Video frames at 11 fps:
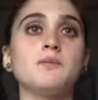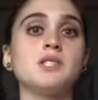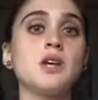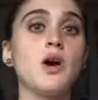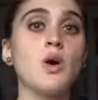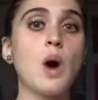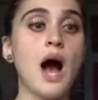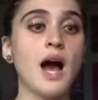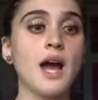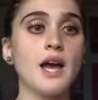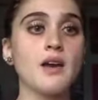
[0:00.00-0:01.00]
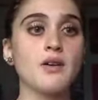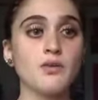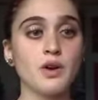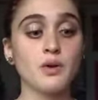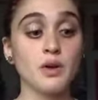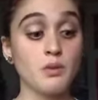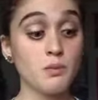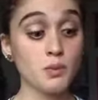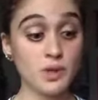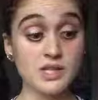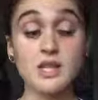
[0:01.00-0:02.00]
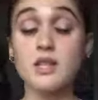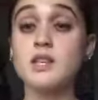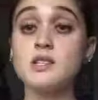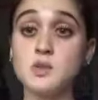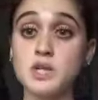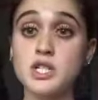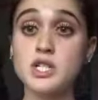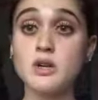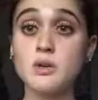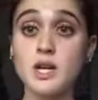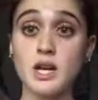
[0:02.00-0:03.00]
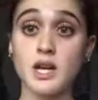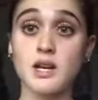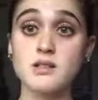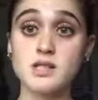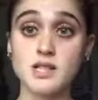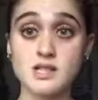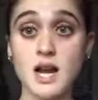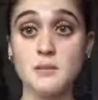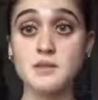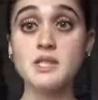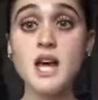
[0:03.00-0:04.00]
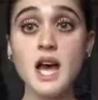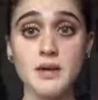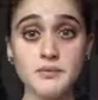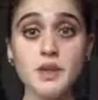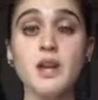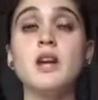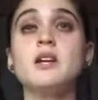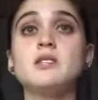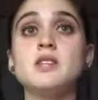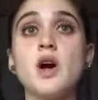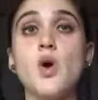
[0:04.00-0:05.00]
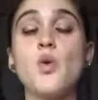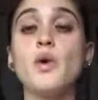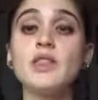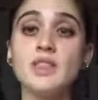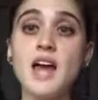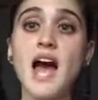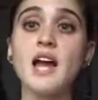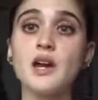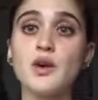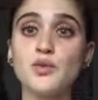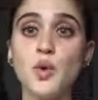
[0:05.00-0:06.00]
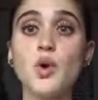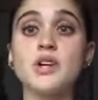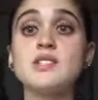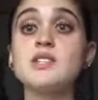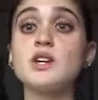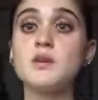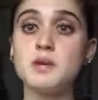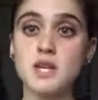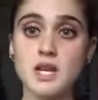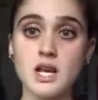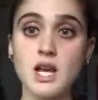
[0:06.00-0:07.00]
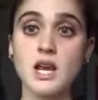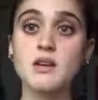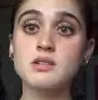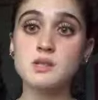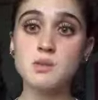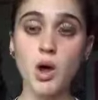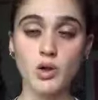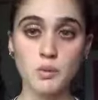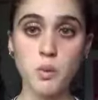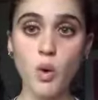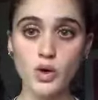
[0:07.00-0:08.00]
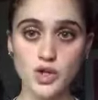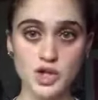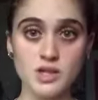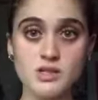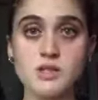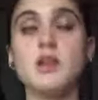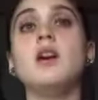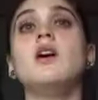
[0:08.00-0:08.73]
So I very recently switched to eating 6 times a day. So with that, of course, you're gonna be eating smaller portions.